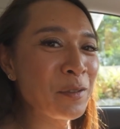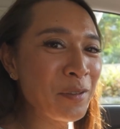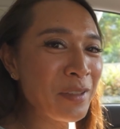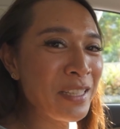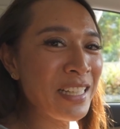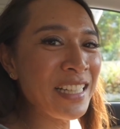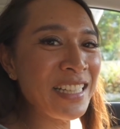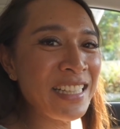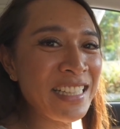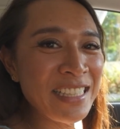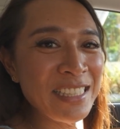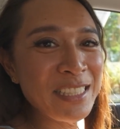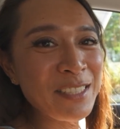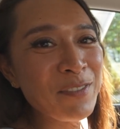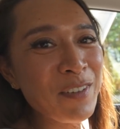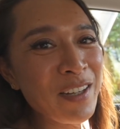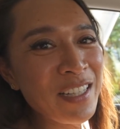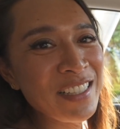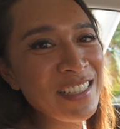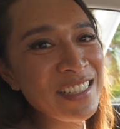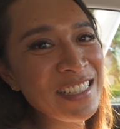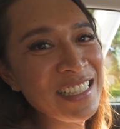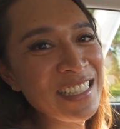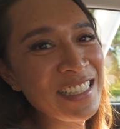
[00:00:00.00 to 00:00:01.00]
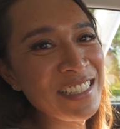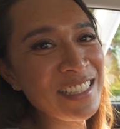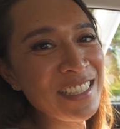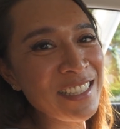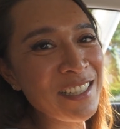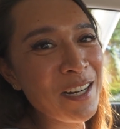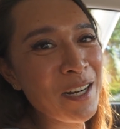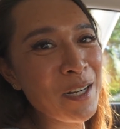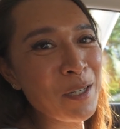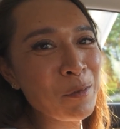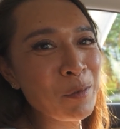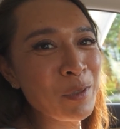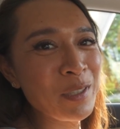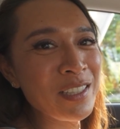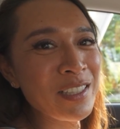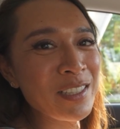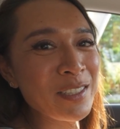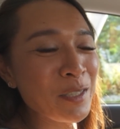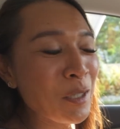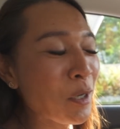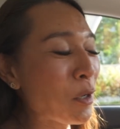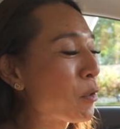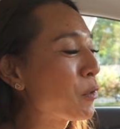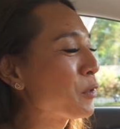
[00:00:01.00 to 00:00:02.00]
Nick is finally in the car with
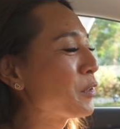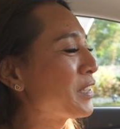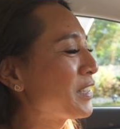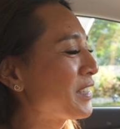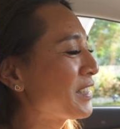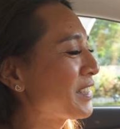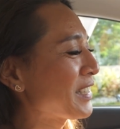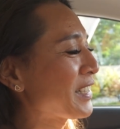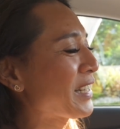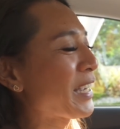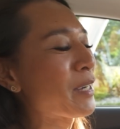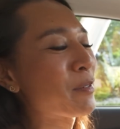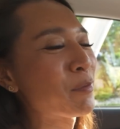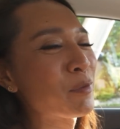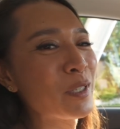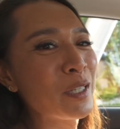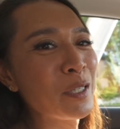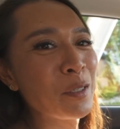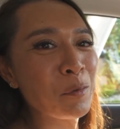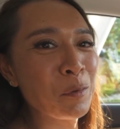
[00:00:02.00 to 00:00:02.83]
us holding the camera.